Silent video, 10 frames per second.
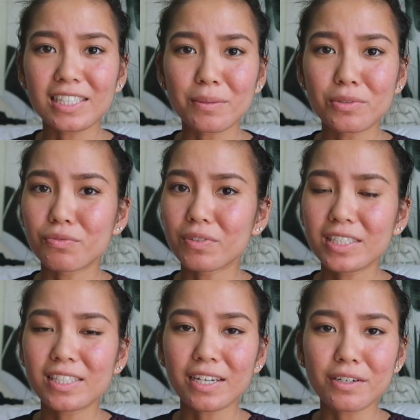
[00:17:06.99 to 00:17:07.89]
I was really
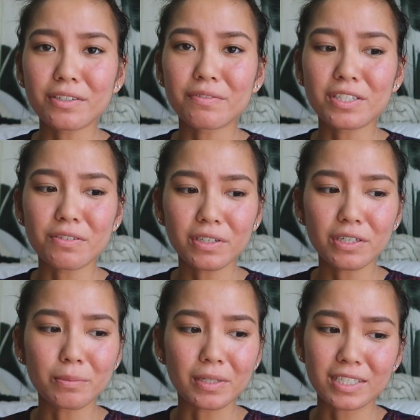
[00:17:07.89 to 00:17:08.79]
scared of this
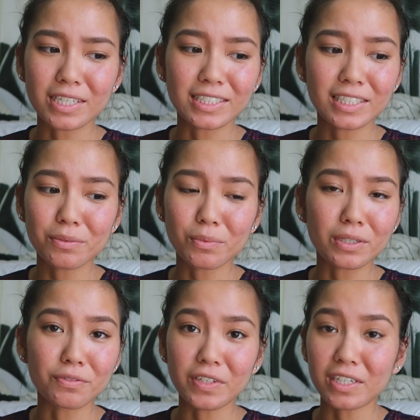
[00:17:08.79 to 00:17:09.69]
video because I didn't want
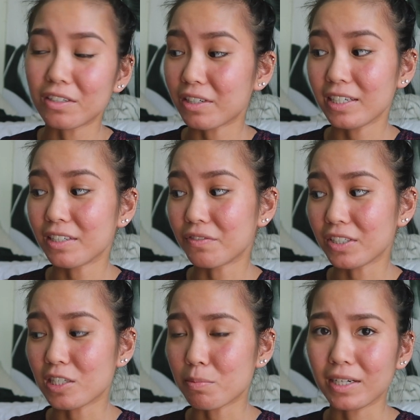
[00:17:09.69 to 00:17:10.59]
to fail on any of
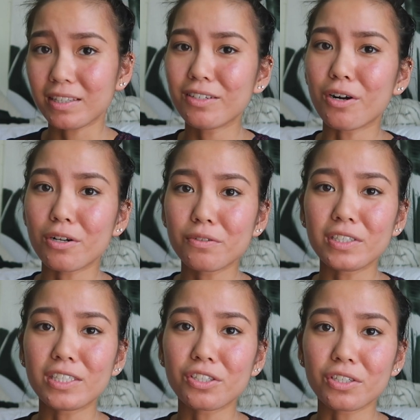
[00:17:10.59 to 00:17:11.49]
these, but I think all of
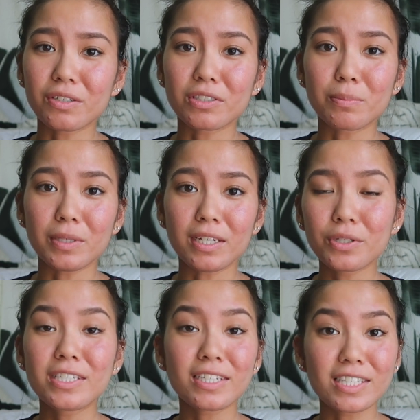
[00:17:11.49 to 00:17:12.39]
these turned out to be
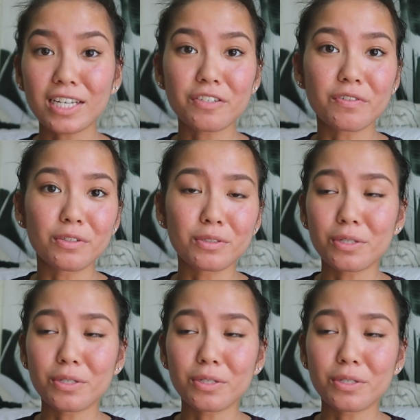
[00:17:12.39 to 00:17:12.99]
pretty successful.